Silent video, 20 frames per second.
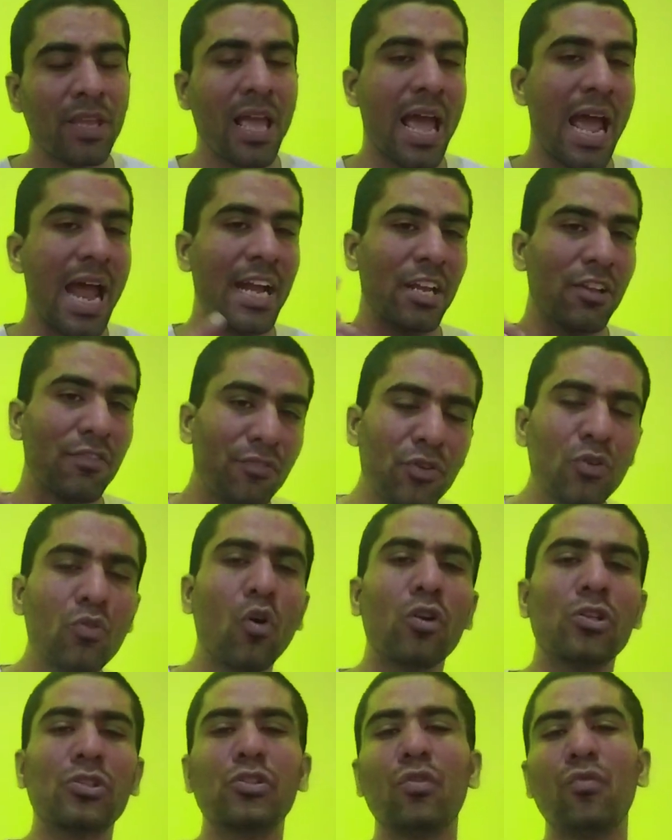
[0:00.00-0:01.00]
And if you
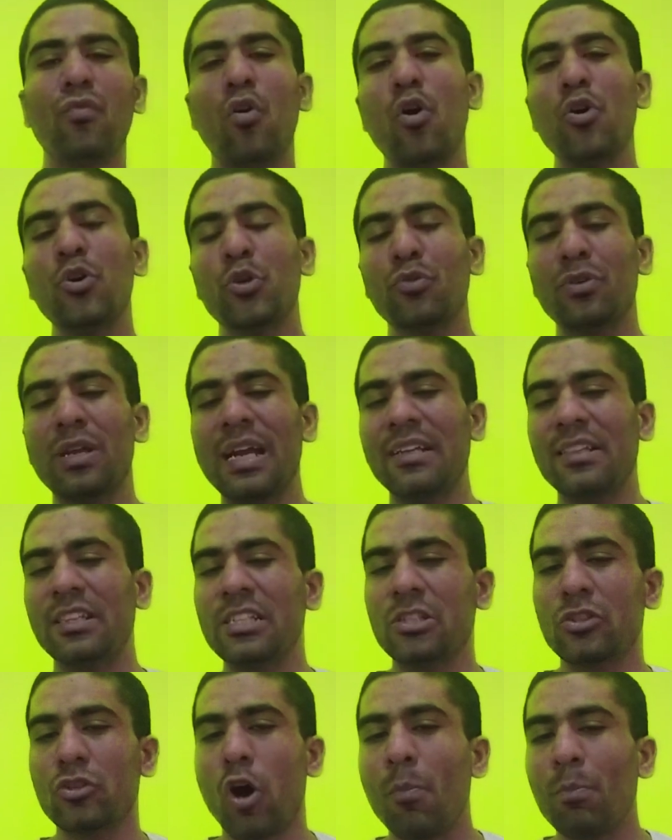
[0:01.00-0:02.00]
also want to get this
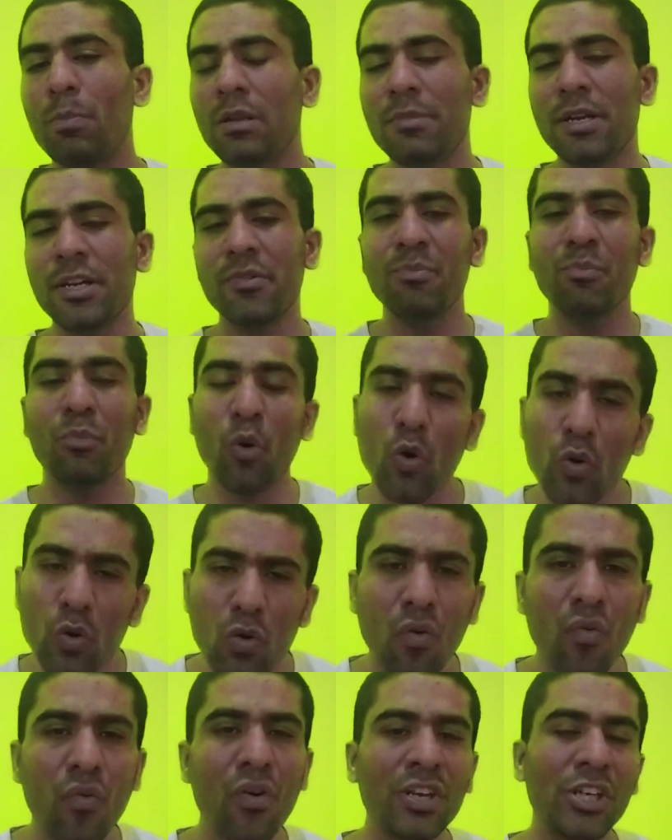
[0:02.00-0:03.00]
compliment more
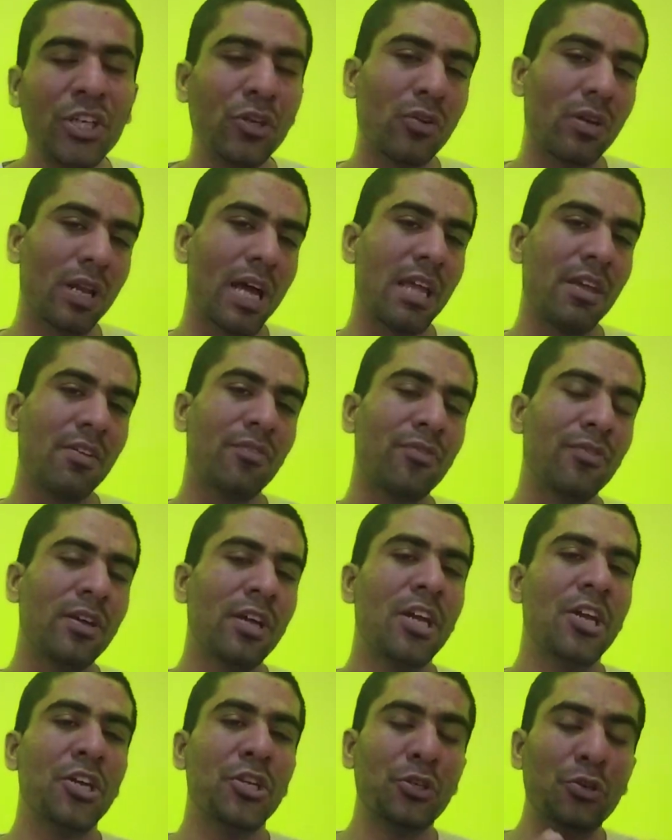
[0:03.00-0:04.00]
often in your life,
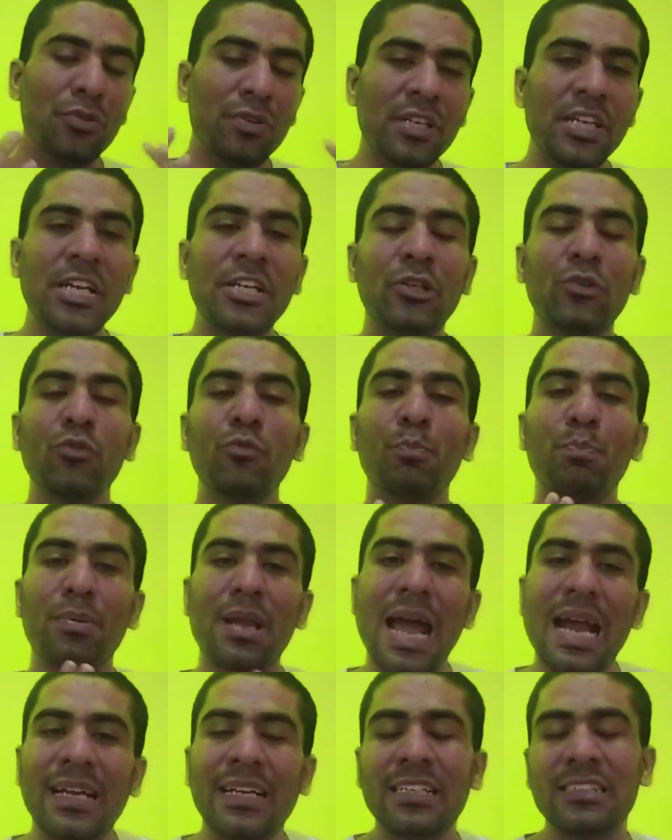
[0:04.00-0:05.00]
you need to
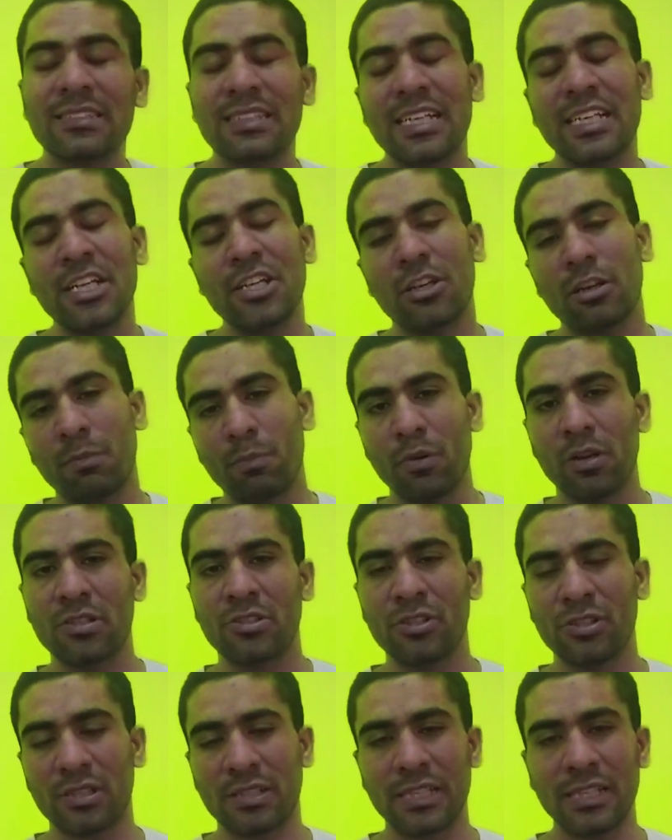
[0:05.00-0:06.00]
practice that
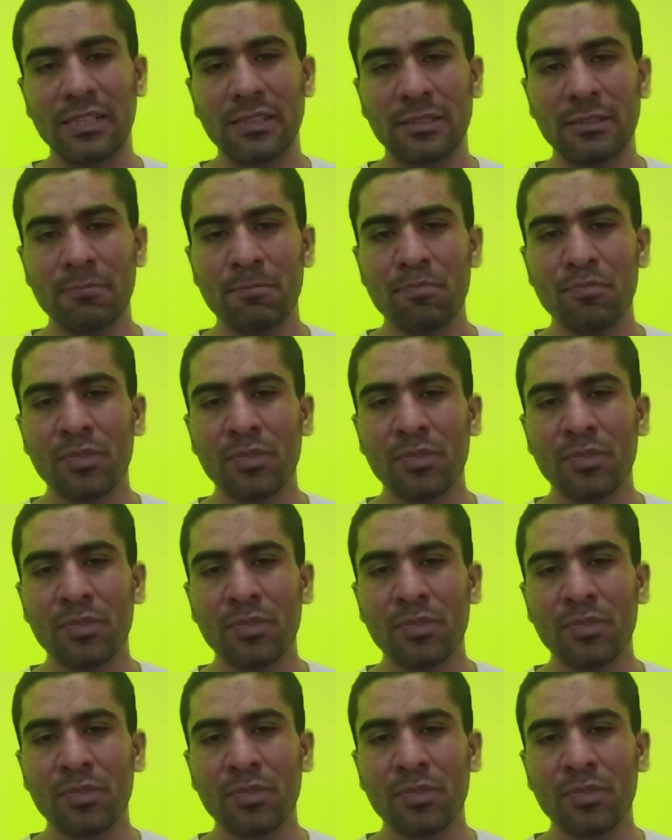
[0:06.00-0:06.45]
interpersonal skills.